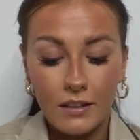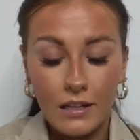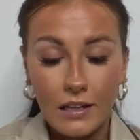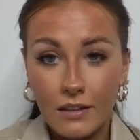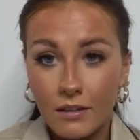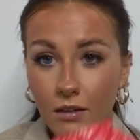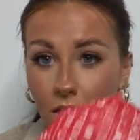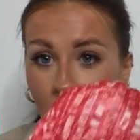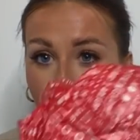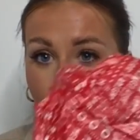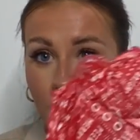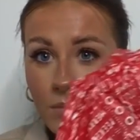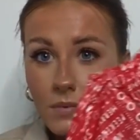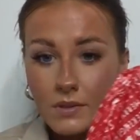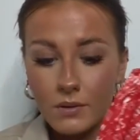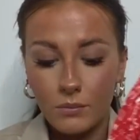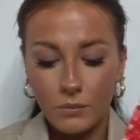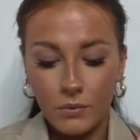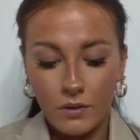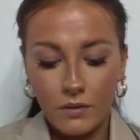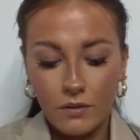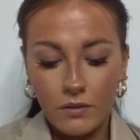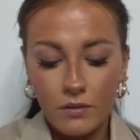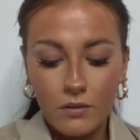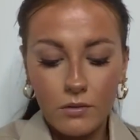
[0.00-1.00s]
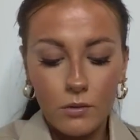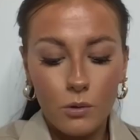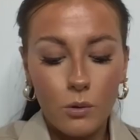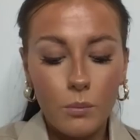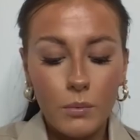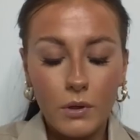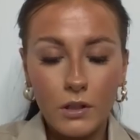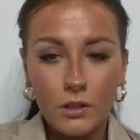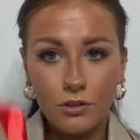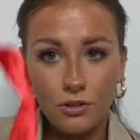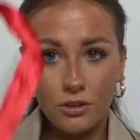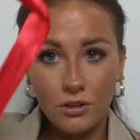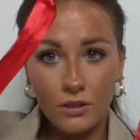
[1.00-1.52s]
It comes with so
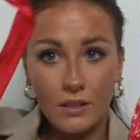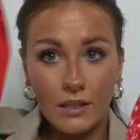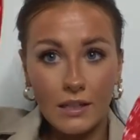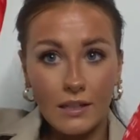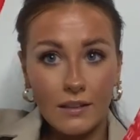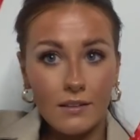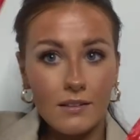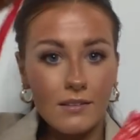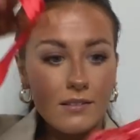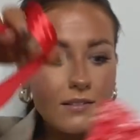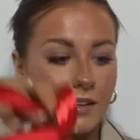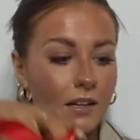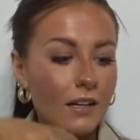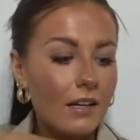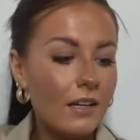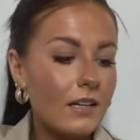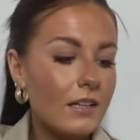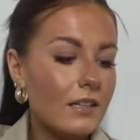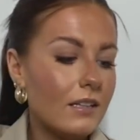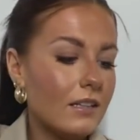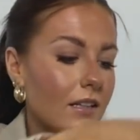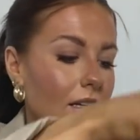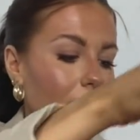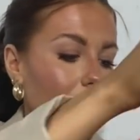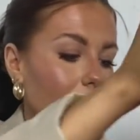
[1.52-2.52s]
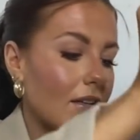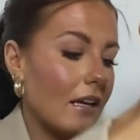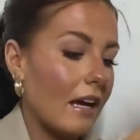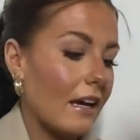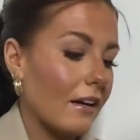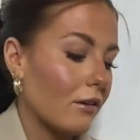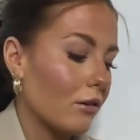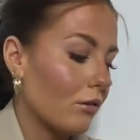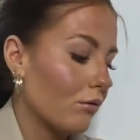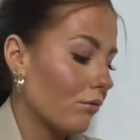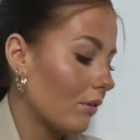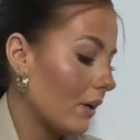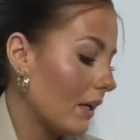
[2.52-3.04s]
much nice
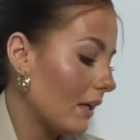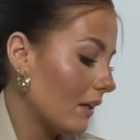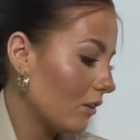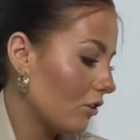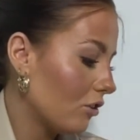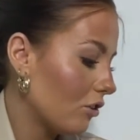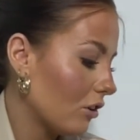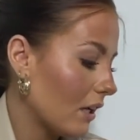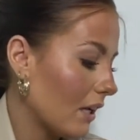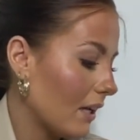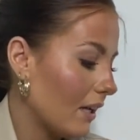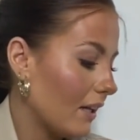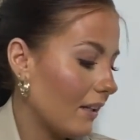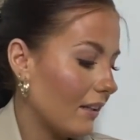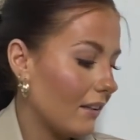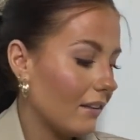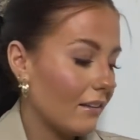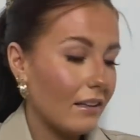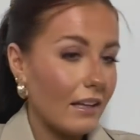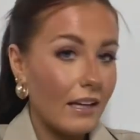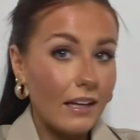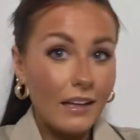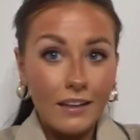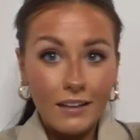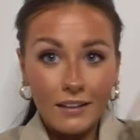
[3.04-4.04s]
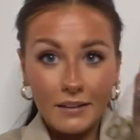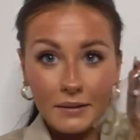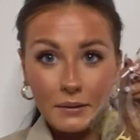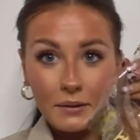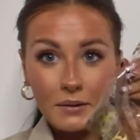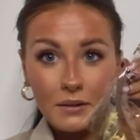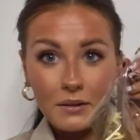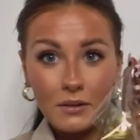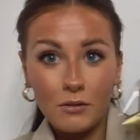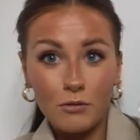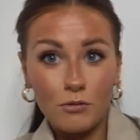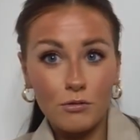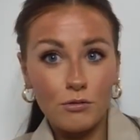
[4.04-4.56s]
decoration, like
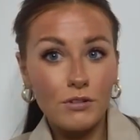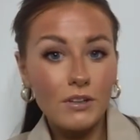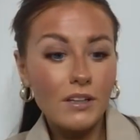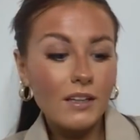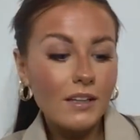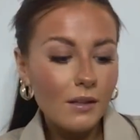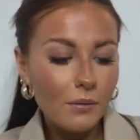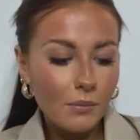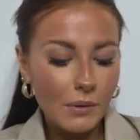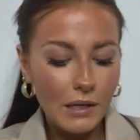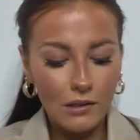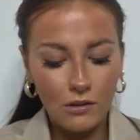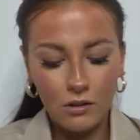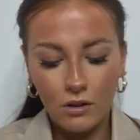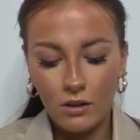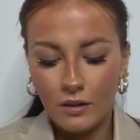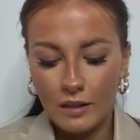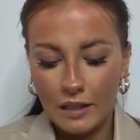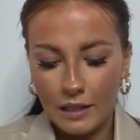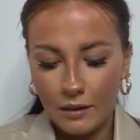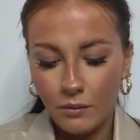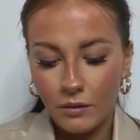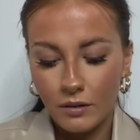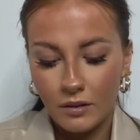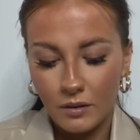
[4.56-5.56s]
really went all out on the